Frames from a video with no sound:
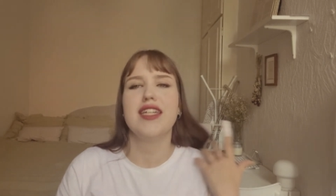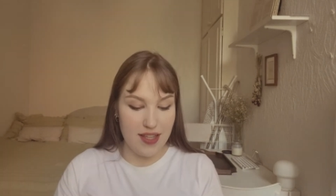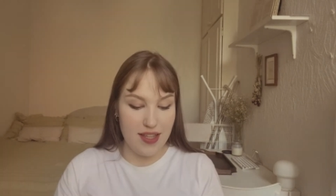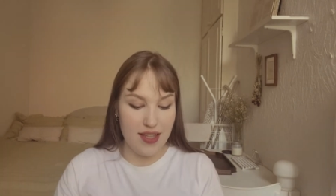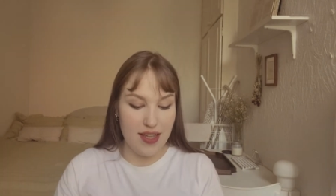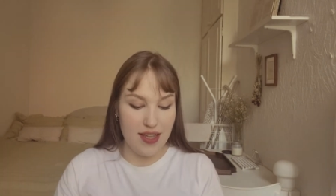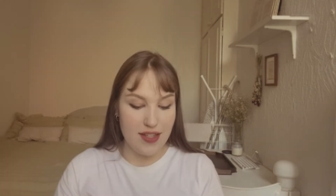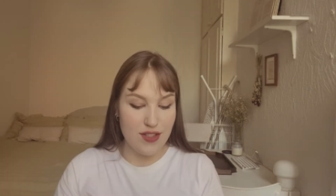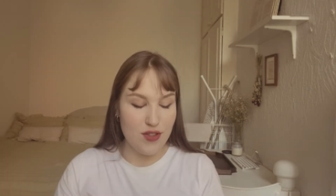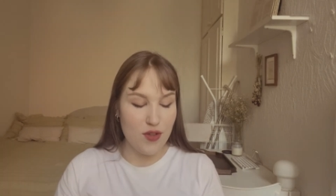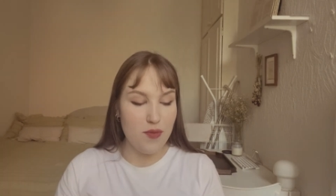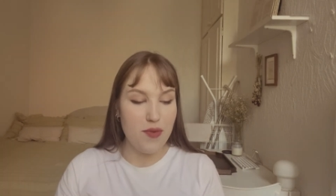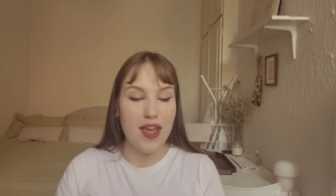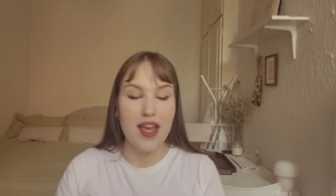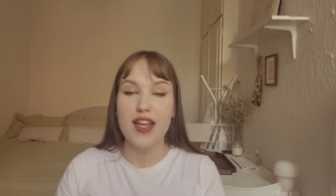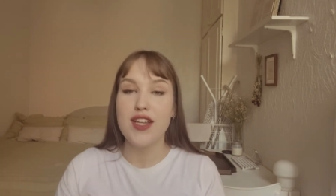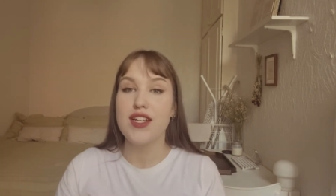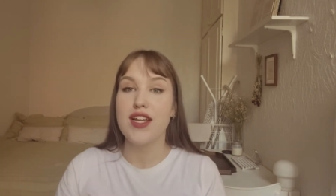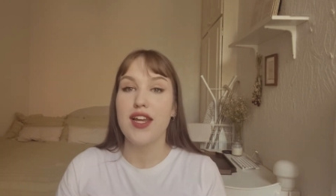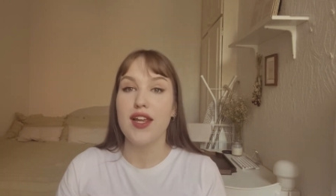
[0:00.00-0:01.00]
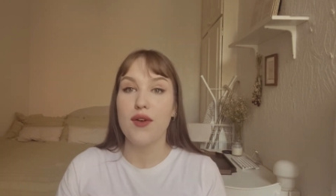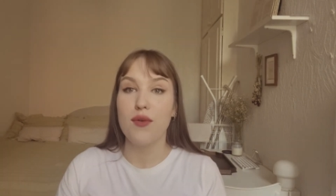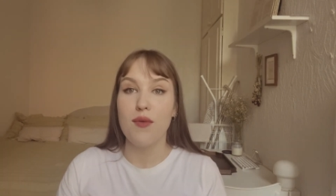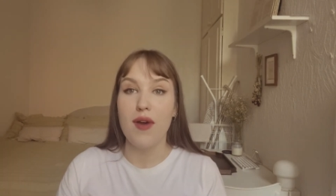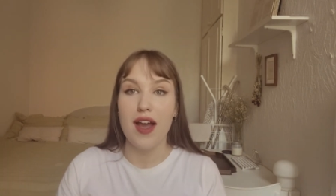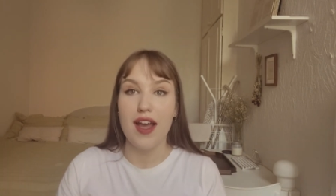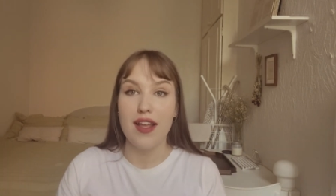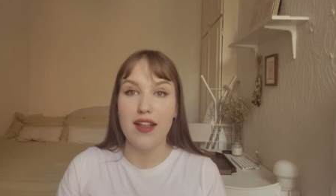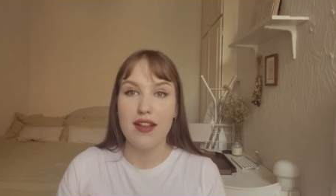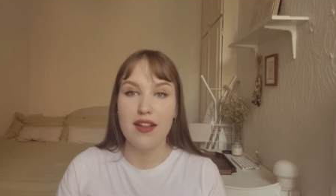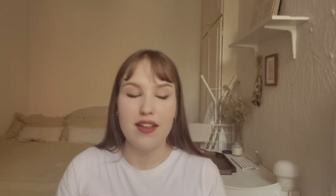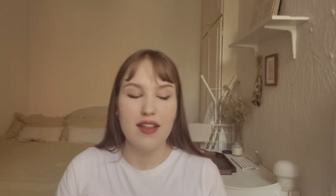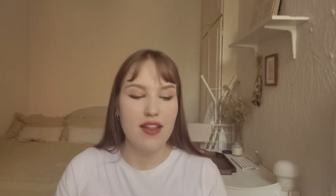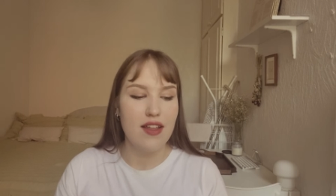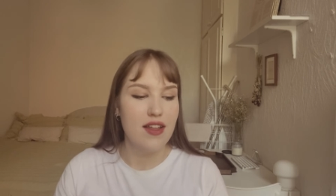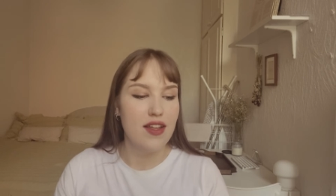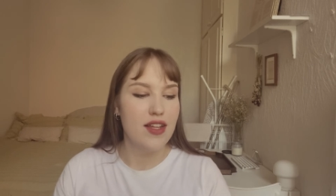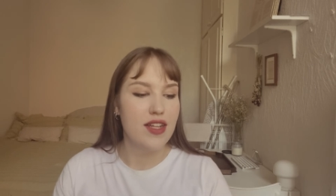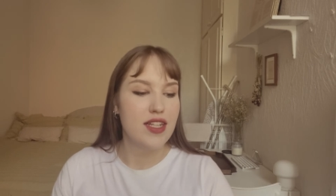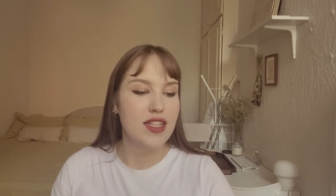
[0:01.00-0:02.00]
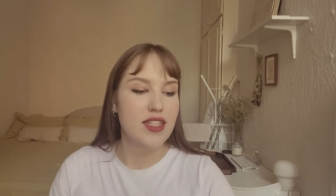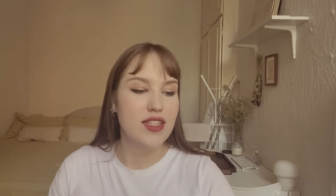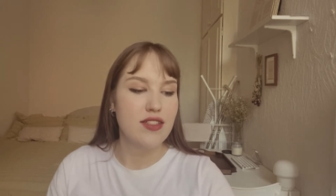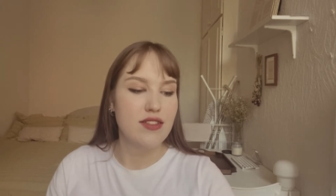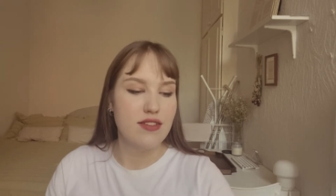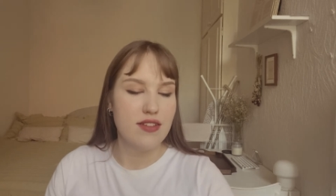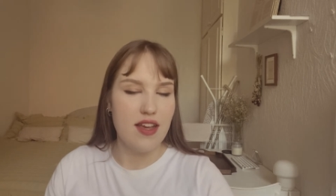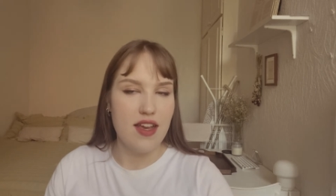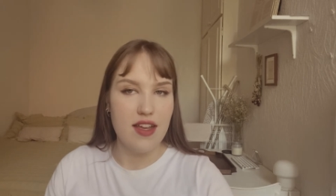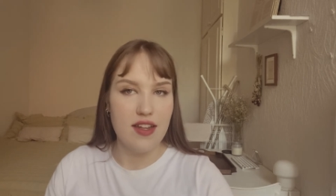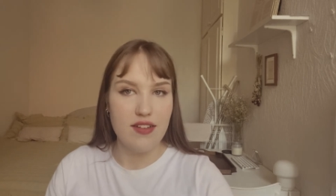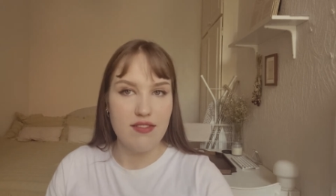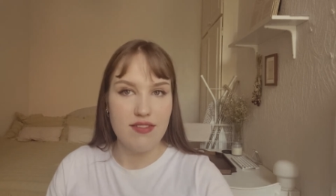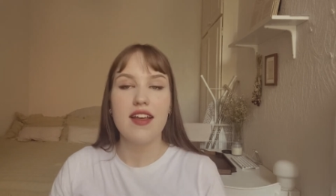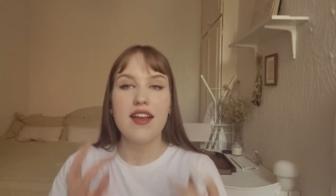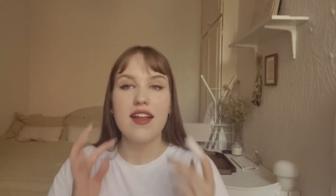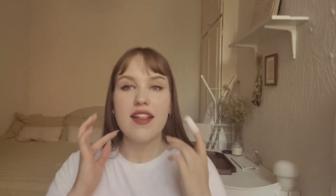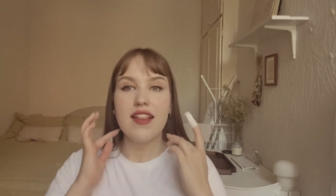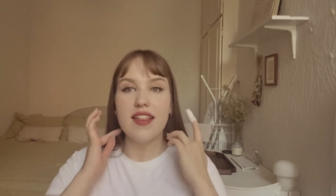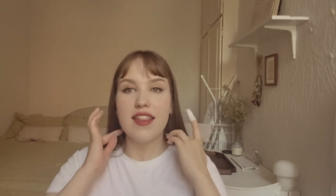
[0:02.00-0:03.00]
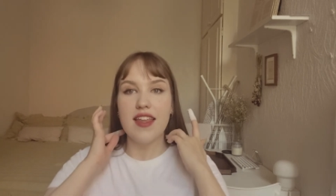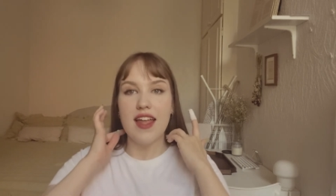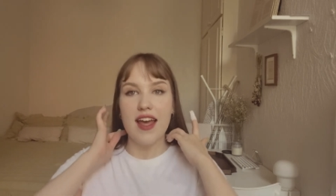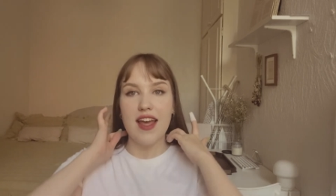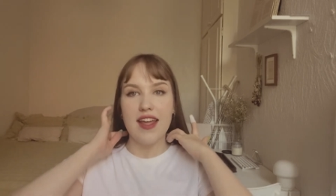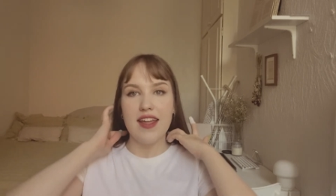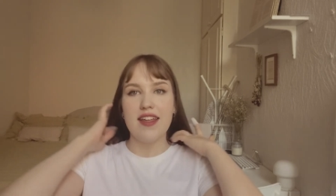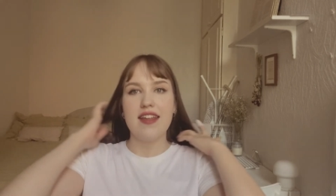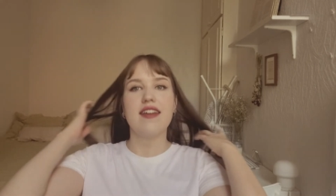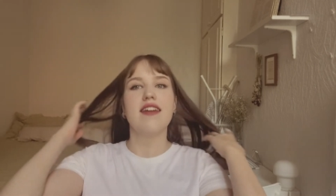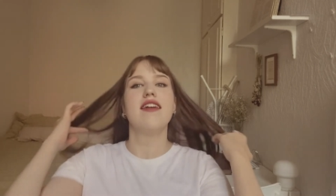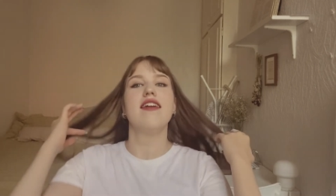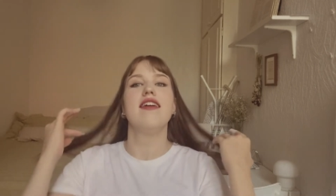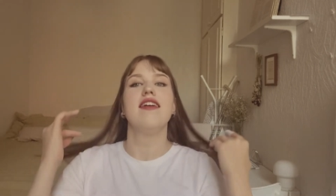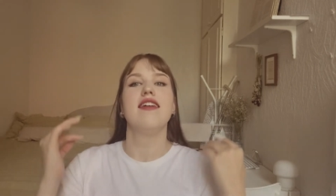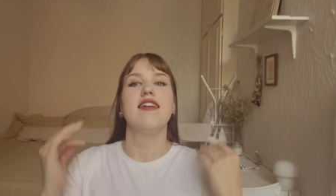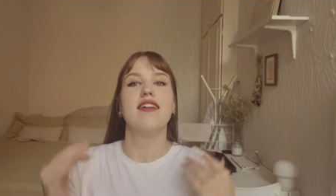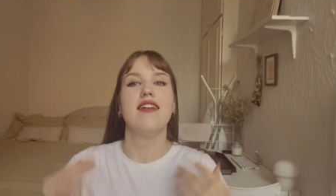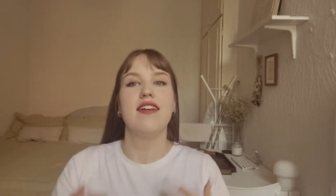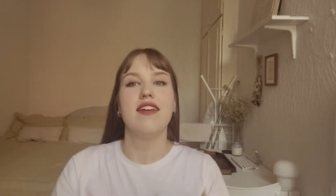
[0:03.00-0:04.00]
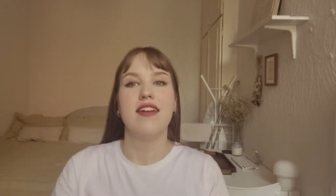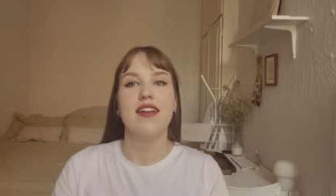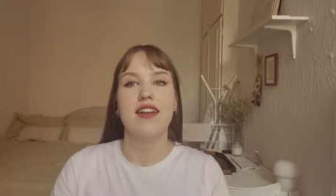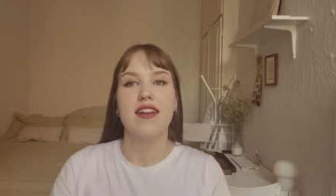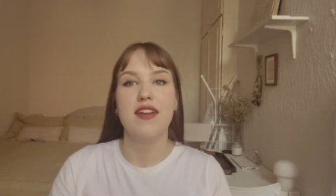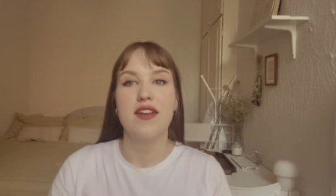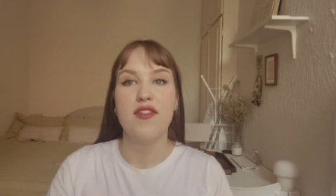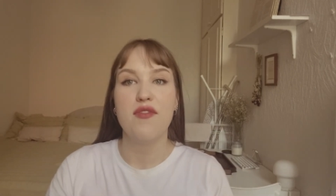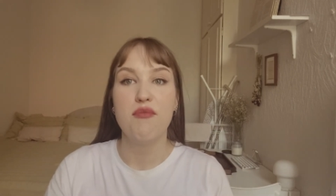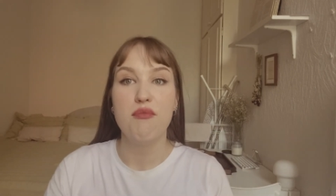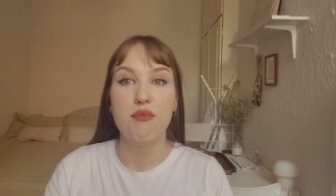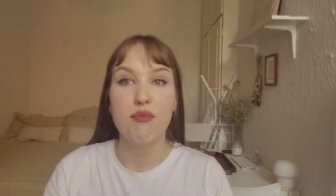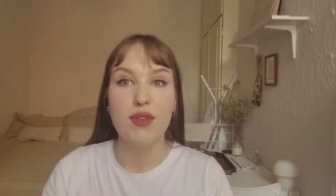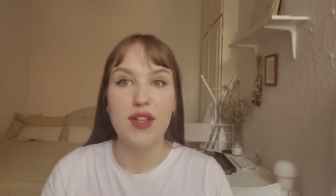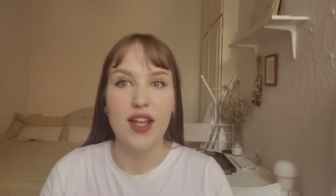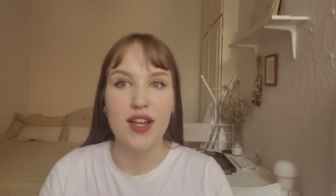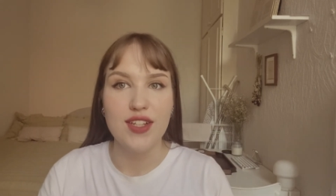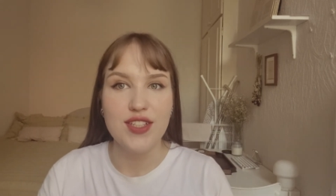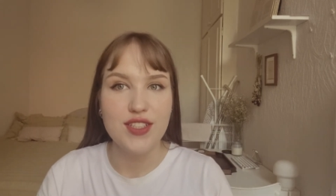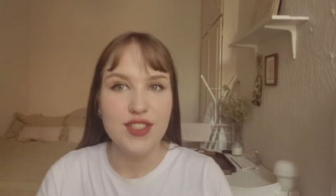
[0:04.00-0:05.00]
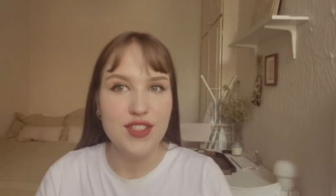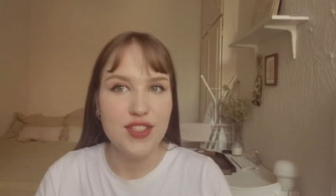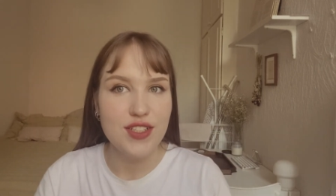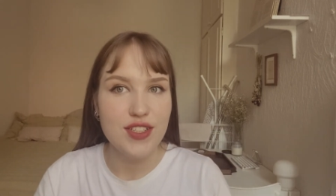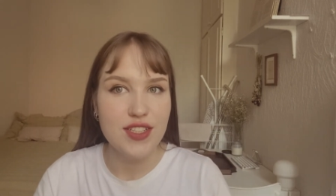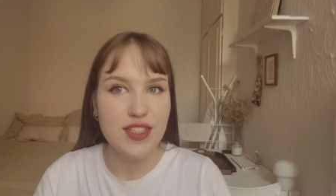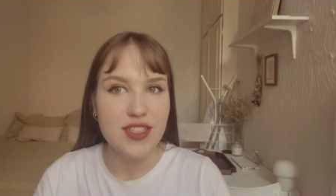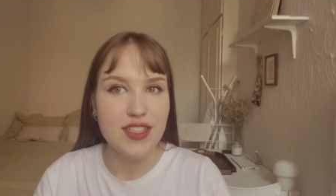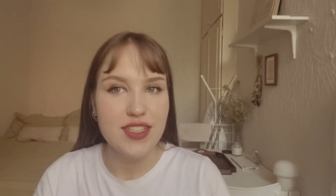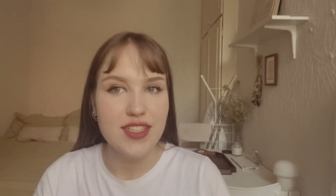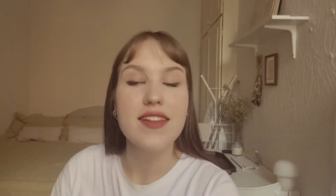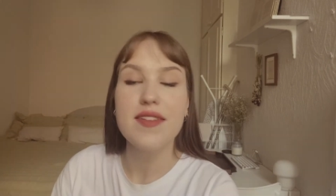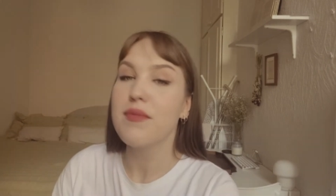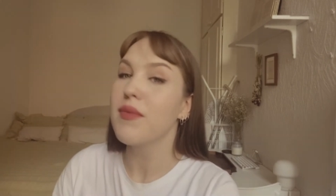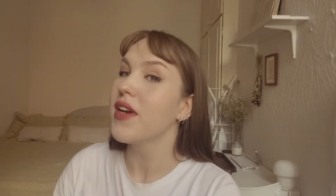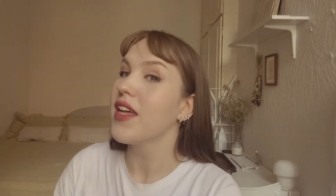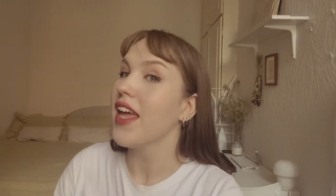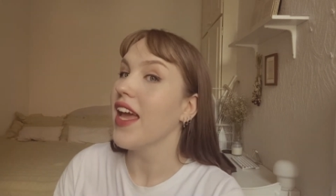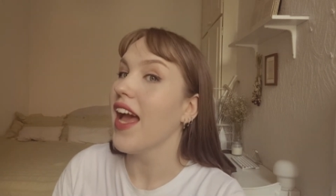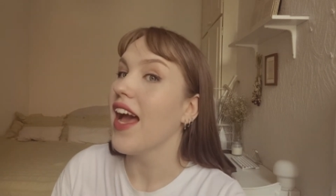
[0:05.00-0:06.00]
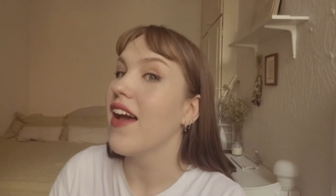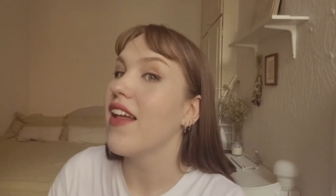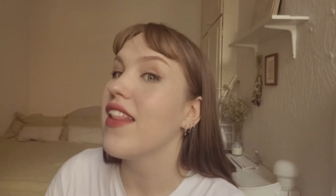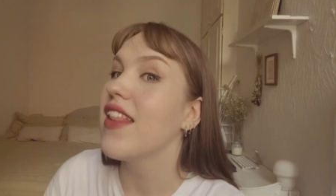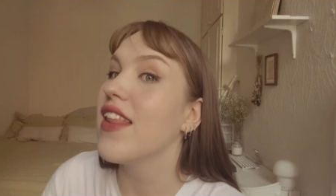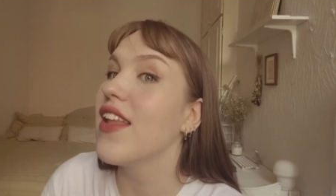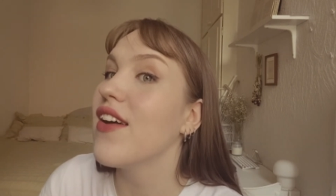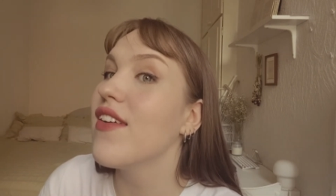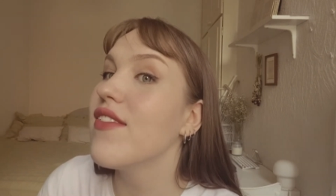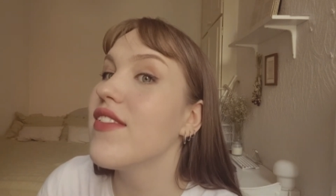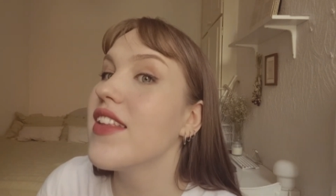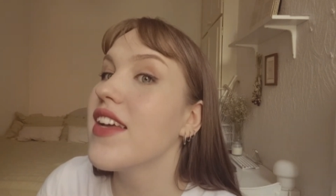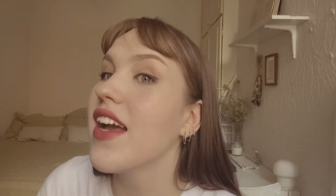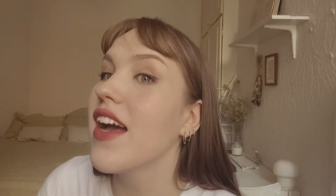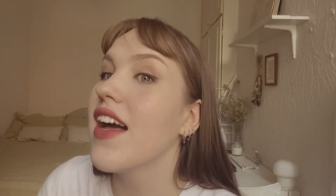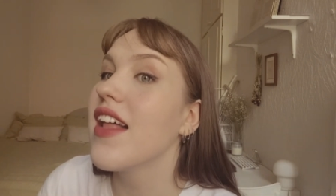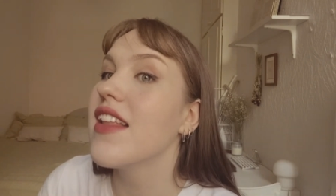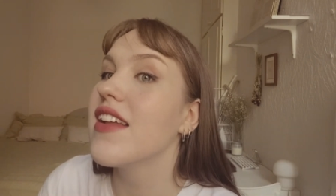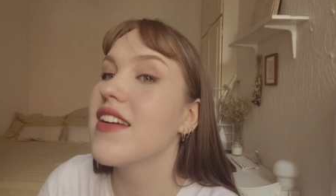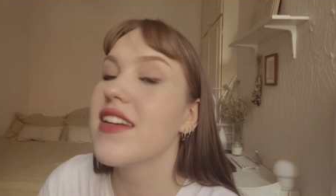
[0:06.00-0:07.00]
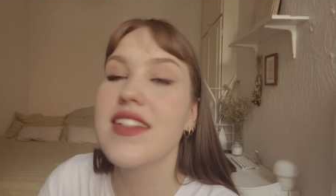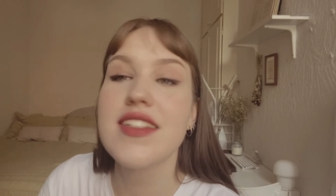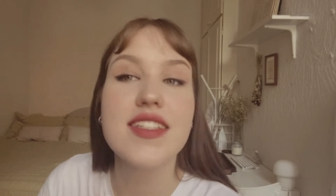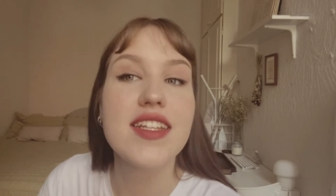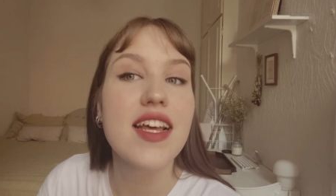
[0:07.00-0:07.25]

Okay, it took me actually a while to kind of like blushers, but yeah, I love the colors.